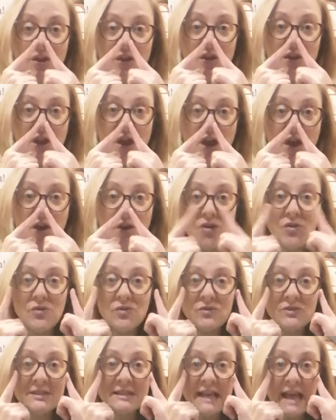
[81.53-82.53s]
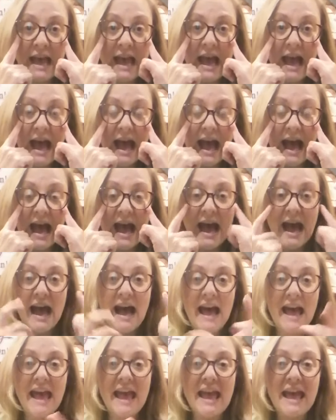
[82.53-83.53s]
nose,
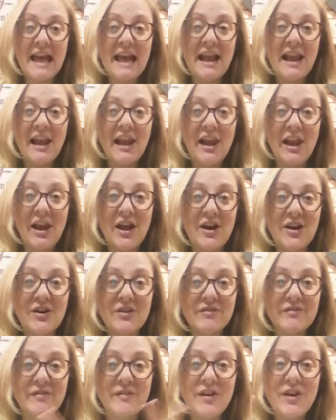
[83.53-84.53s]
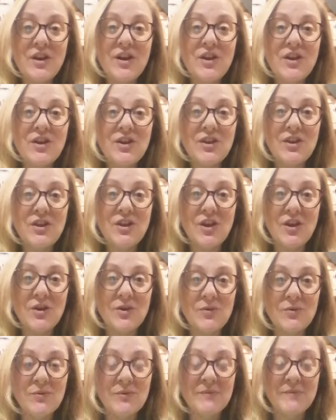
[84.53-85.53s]
eye, love,
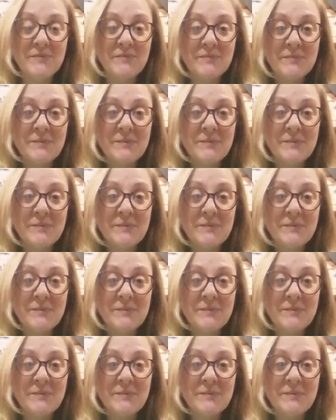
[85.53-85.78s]
you.